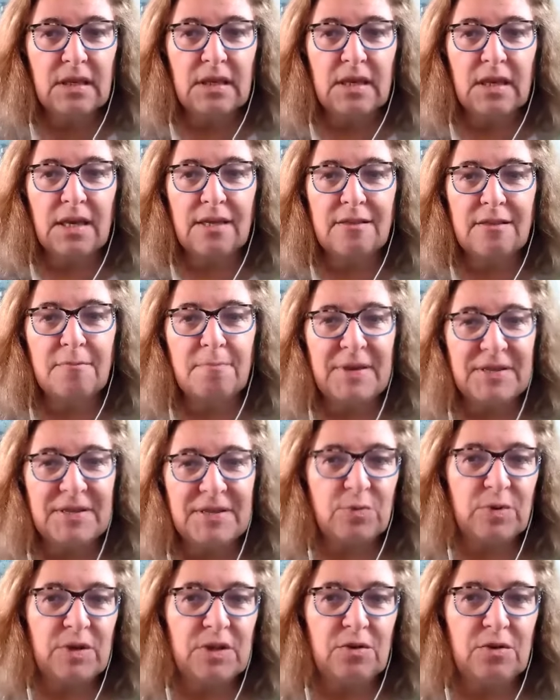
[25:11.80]
And the best
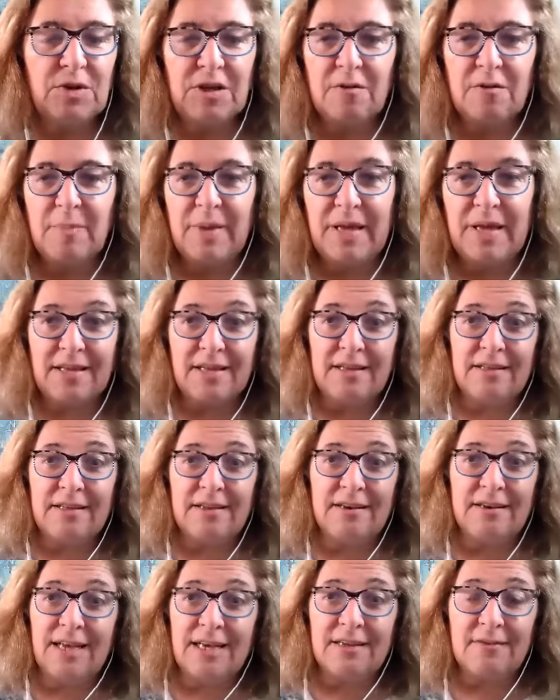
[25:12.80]
way you can make it
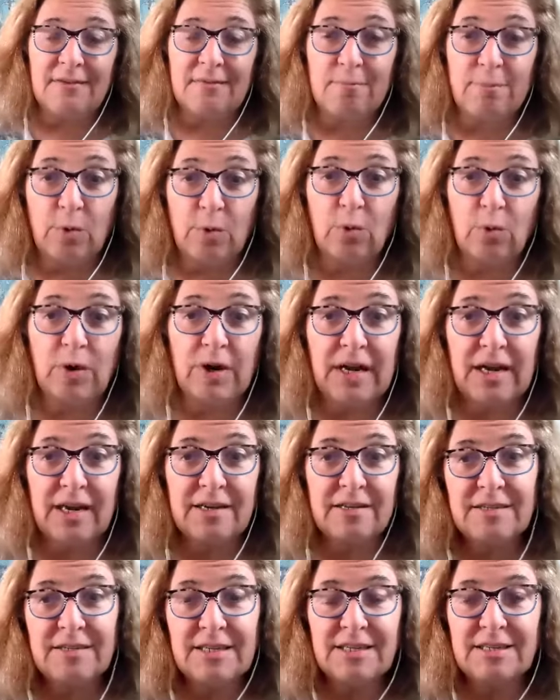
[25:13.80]
not boring, I
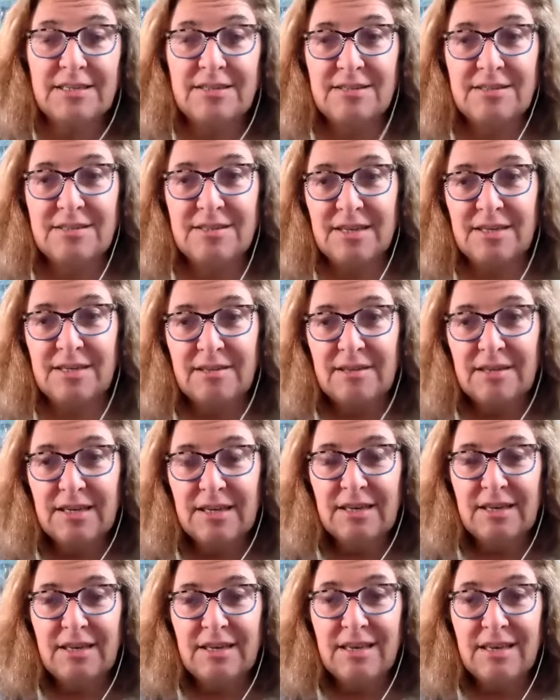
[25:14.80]
think, is to
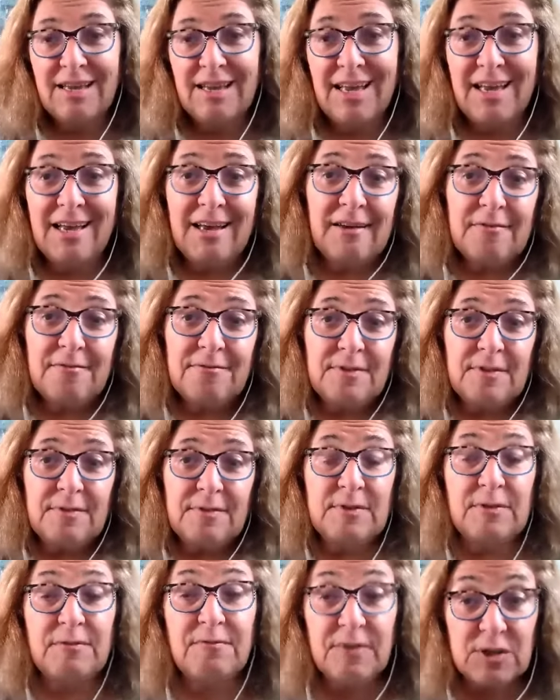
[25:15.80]
have the
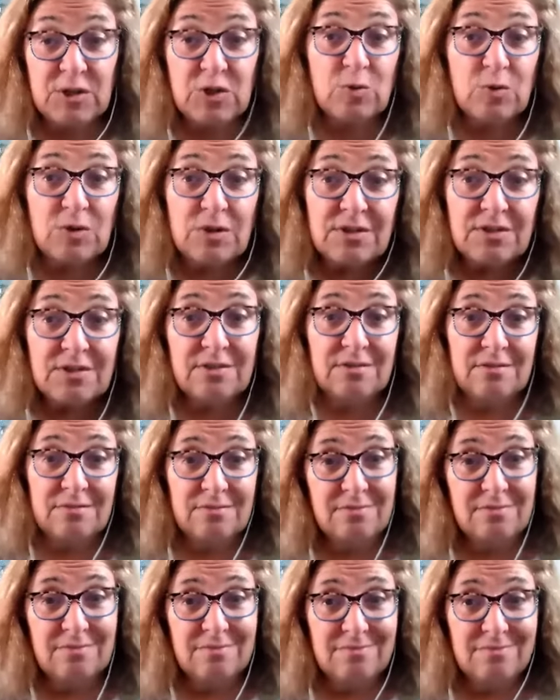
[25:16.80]
visuals
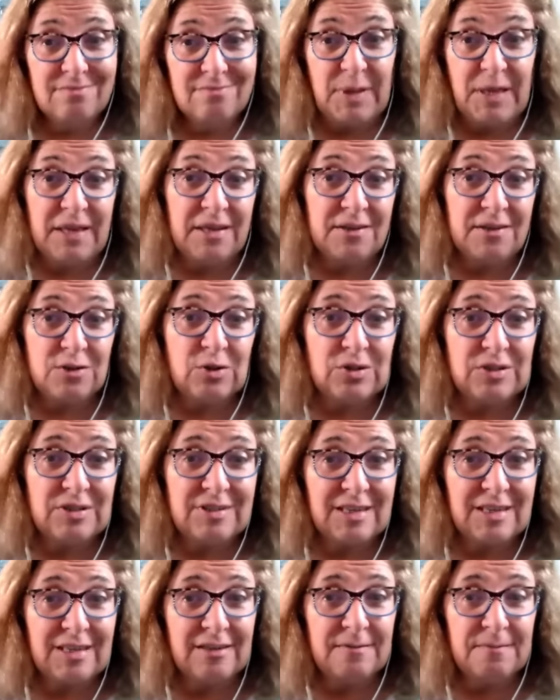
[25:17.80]
be
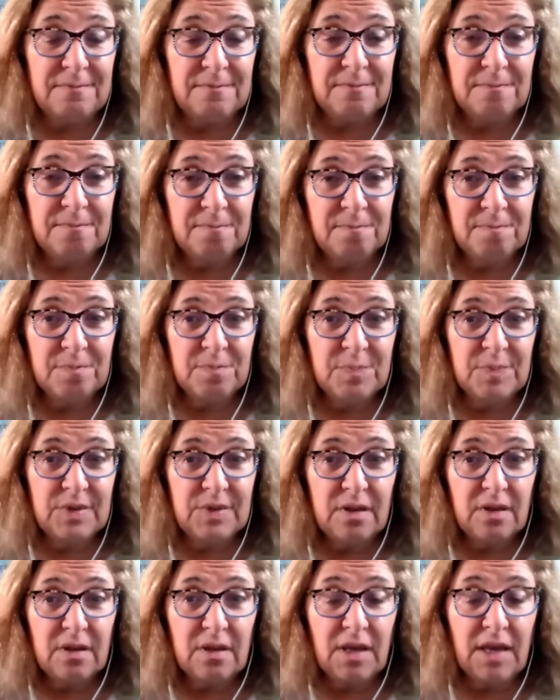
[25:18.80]
interesting.
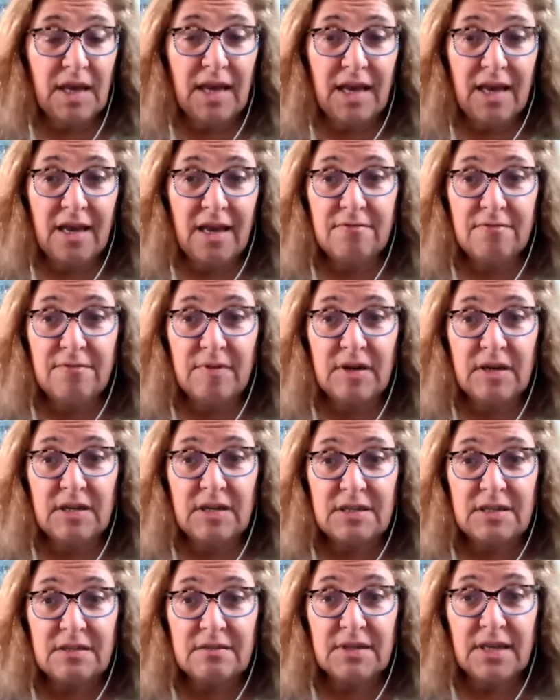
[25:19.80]
Have,
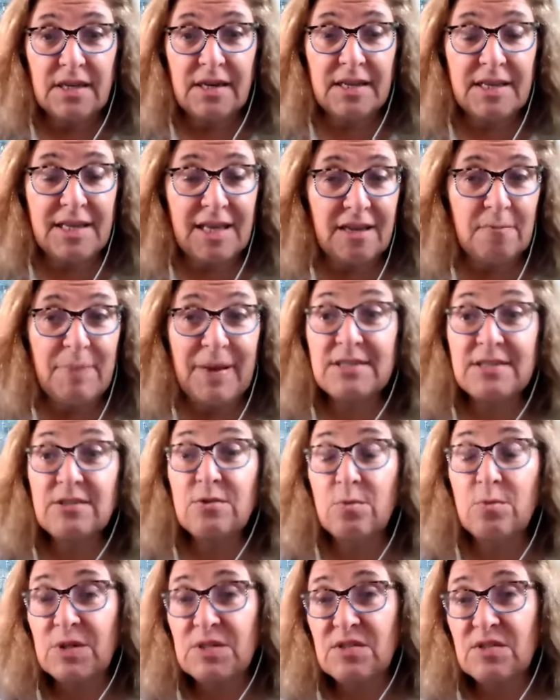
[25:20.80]
and again, back to
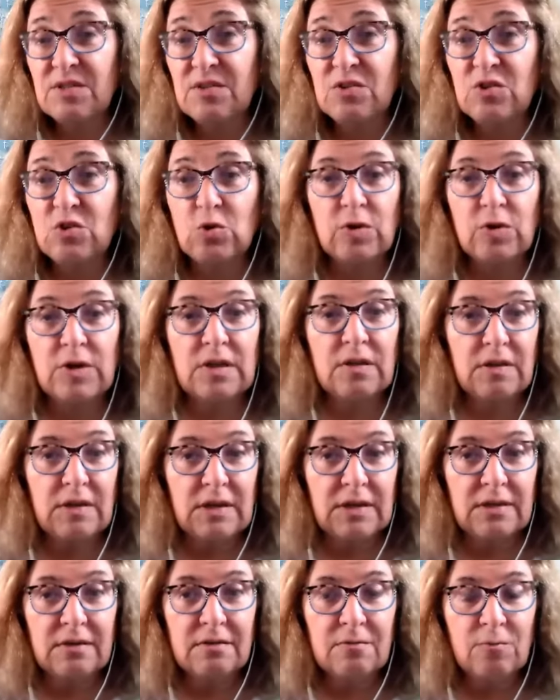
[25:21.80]
what's the
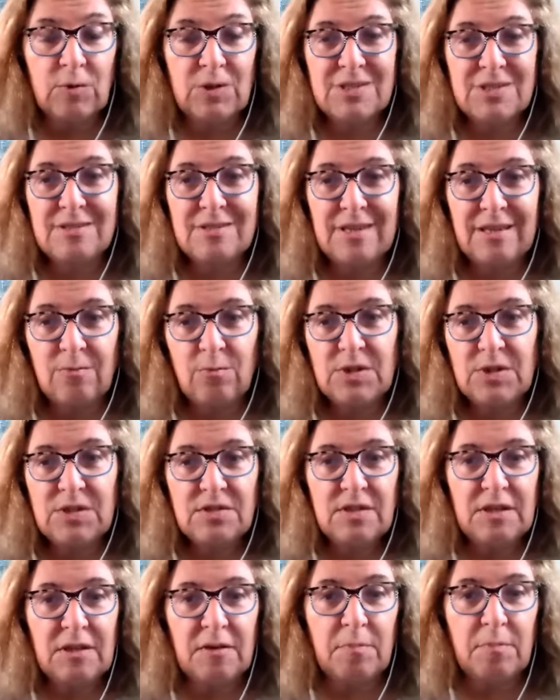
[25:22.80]
storyline? What's
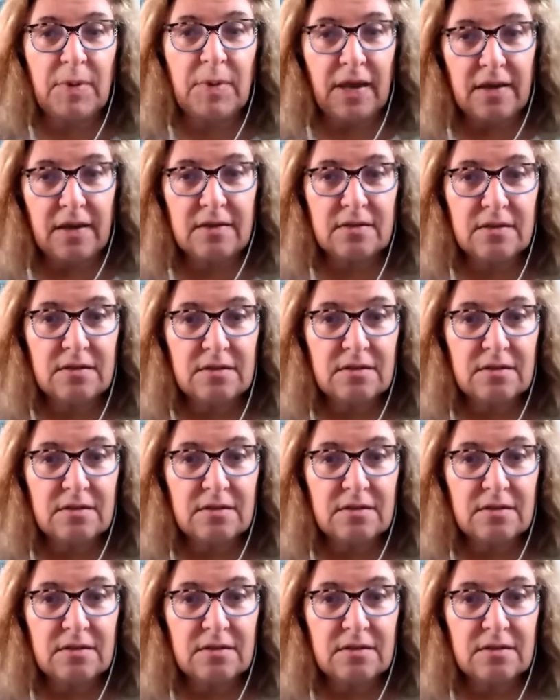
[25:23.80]
the impact?